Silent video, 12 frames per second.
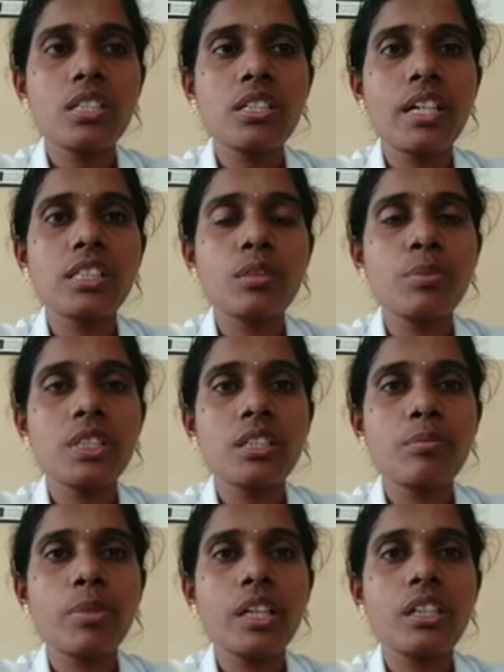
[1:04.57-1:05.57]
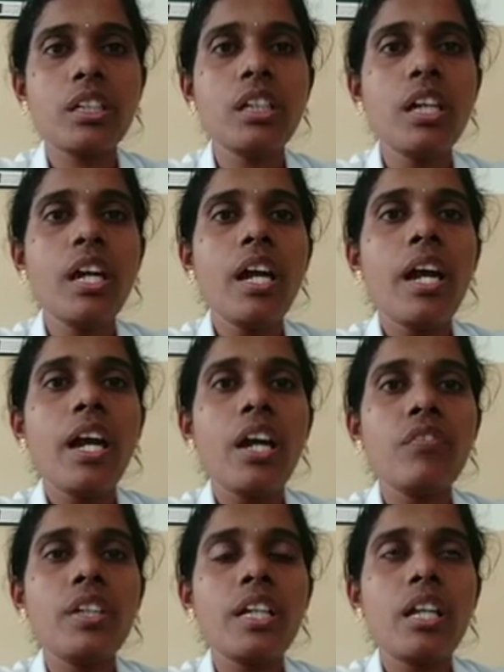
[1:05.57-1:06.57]
exhibited by the
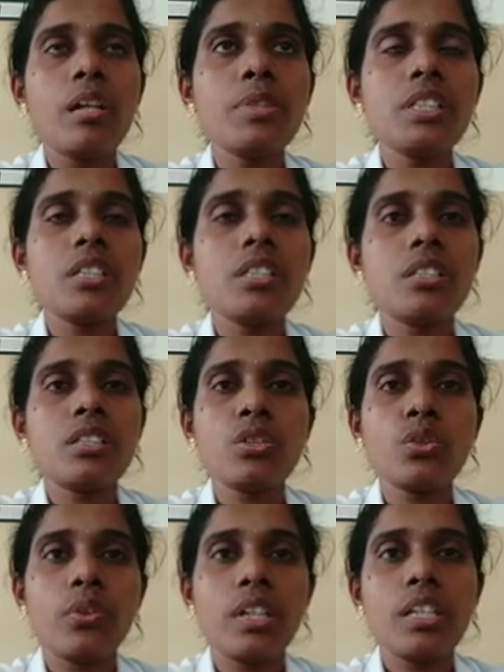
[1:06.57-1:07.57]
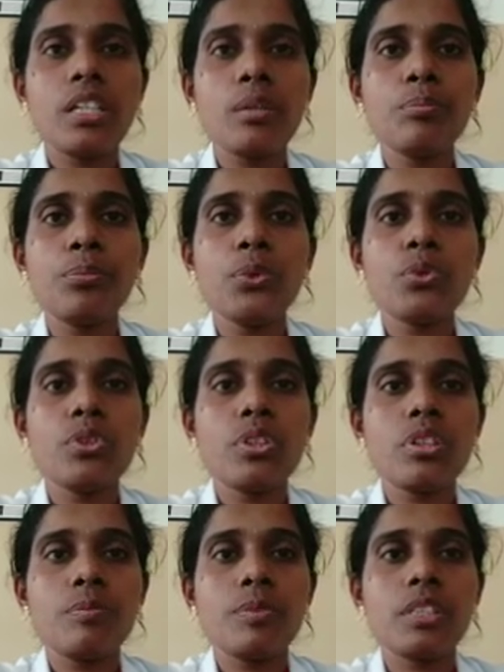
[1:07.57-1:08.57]
heavy elements such as uranium,
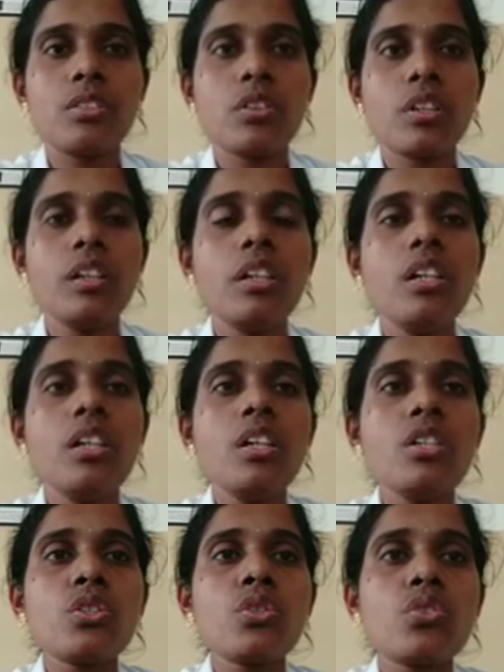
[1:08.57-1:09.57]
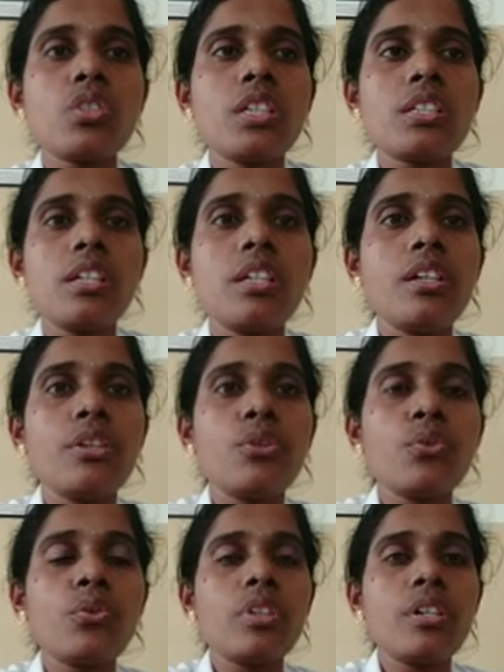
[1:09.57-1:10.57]
plutonium. Okay. So generally
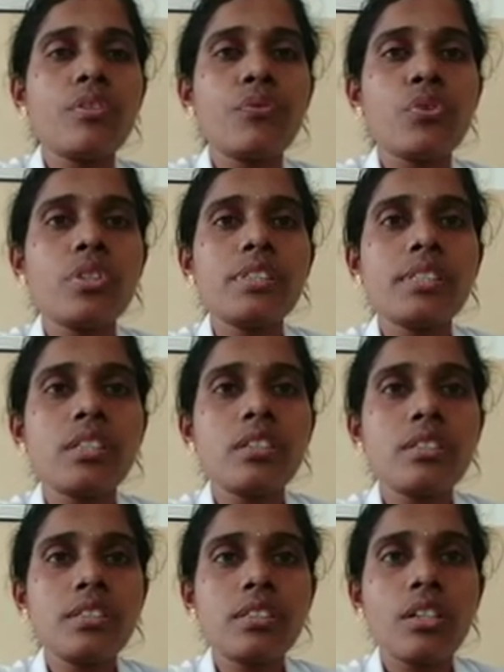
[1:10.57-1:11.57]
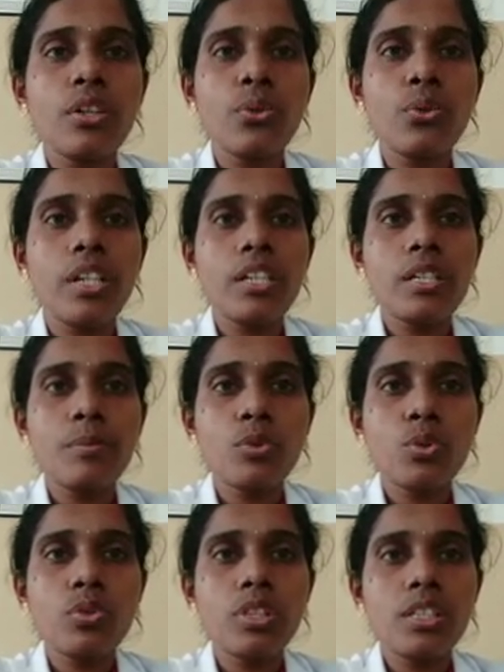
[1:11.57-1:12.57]
nuclear fuels are
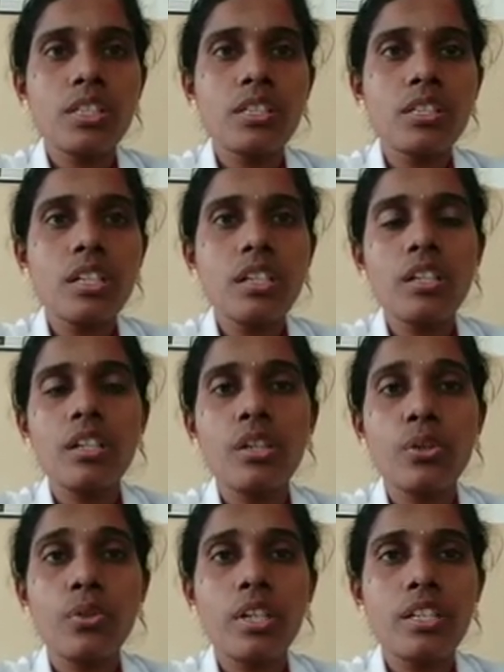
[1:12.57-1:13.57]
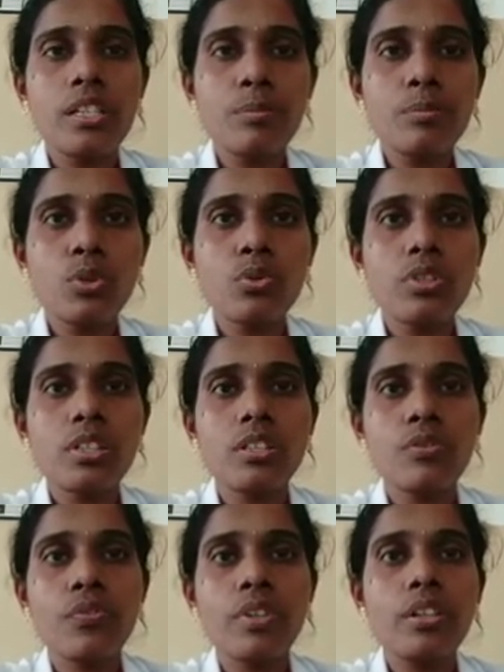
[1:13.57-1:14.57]
uranium-233,
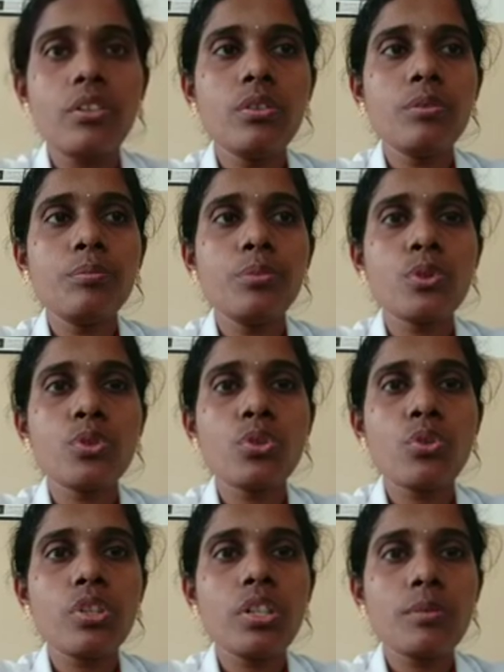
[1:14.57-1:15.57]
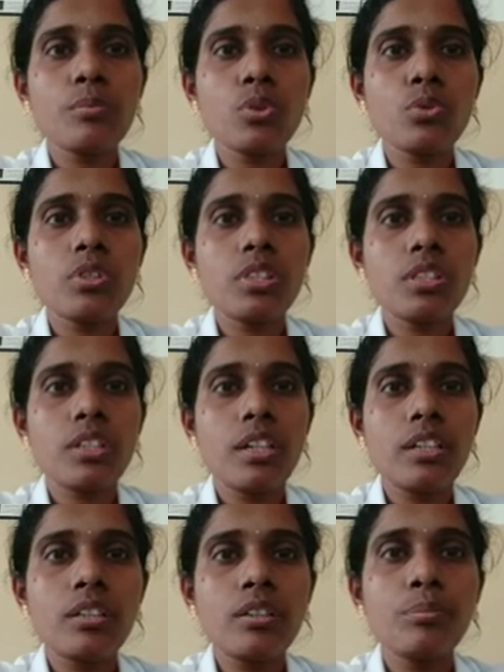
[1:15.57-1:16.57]
uranium-235, plutonium-238,
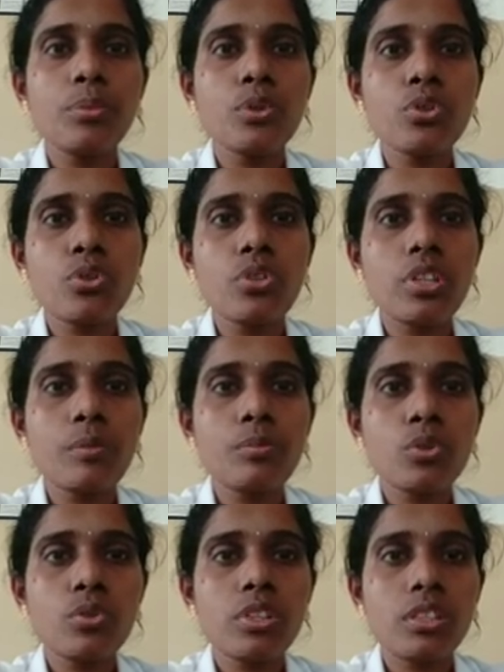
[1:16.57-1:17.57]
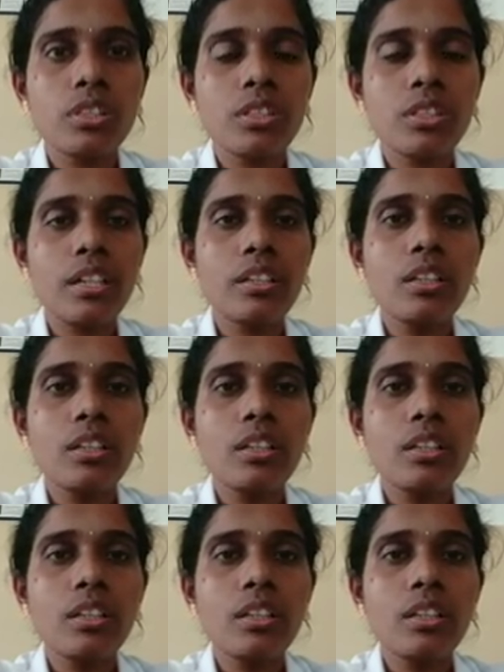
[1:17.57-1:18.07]
plutonium-239,